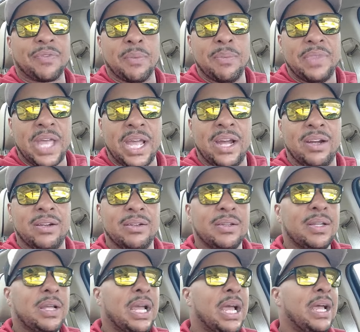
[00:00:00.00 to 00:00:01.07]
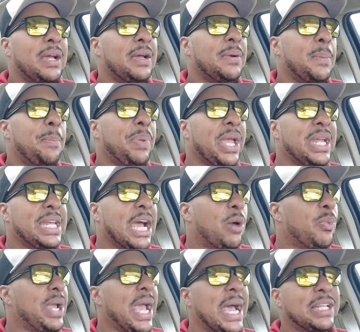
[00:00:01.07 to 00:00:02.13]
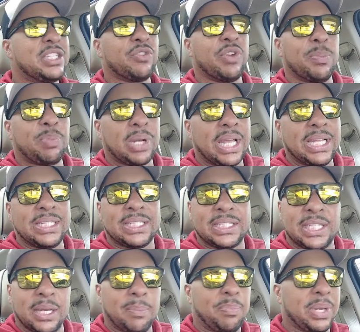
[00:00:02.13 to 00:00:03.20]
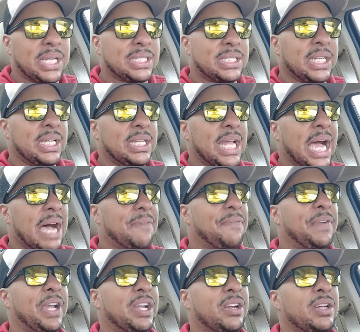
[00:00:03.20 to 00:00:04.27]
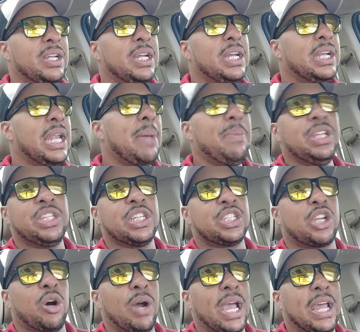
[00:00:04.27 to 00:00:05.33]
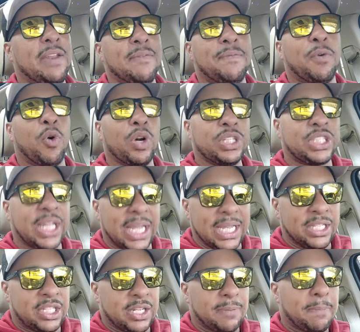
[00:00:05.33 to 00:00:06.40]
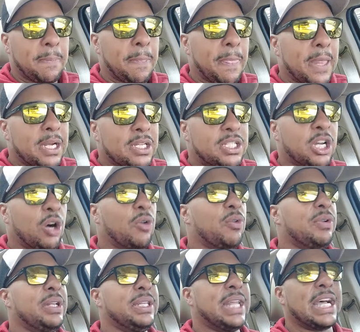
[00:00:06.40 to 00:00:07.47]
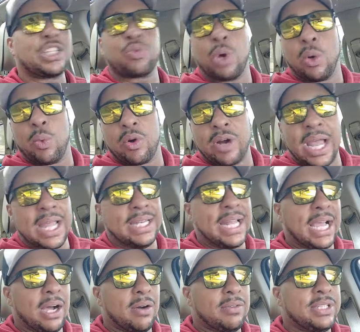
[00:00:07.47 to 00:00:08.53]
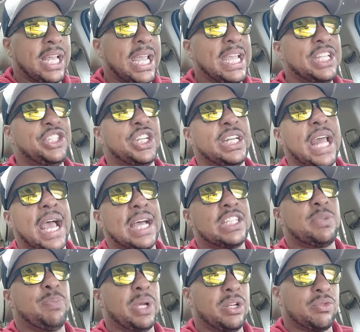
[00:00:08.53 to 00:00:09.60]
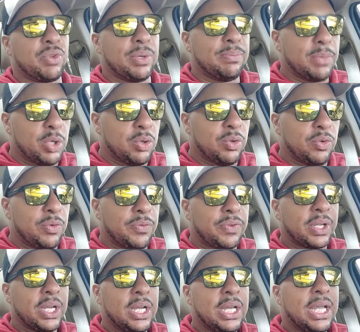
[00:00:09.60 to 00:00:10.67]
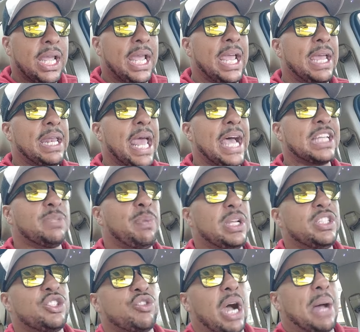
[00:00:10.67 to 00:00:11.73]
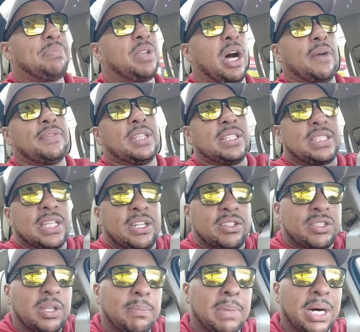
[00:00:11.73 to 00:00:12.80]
from there, being that we had to replace the piston, I figured, let me just go ahead and forge the engine. So that's where we're at now. The engine has been removed and has been dropped off to Sinister